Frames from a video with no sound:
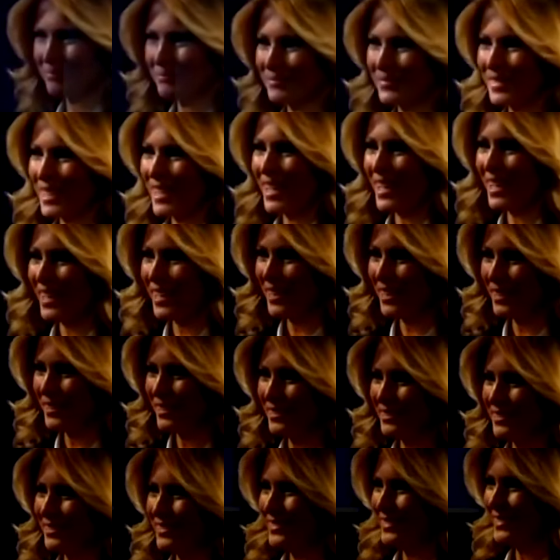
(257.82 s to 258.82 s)
seem like he's
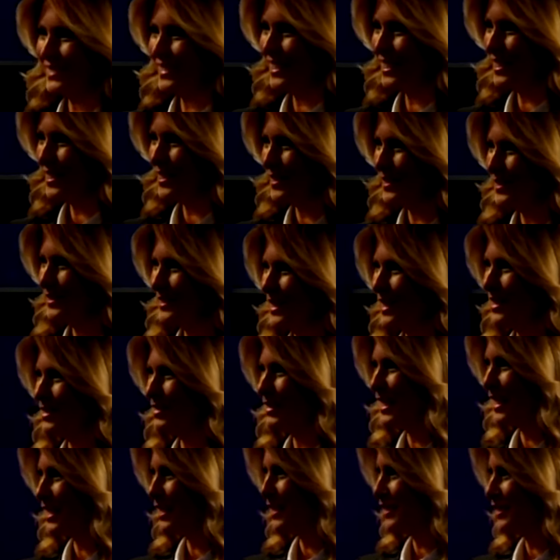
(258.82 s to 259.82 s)
capable of being a normal
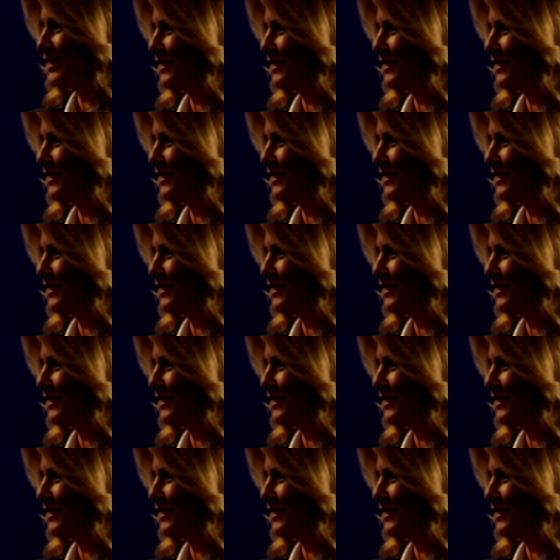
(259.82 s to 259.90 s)
human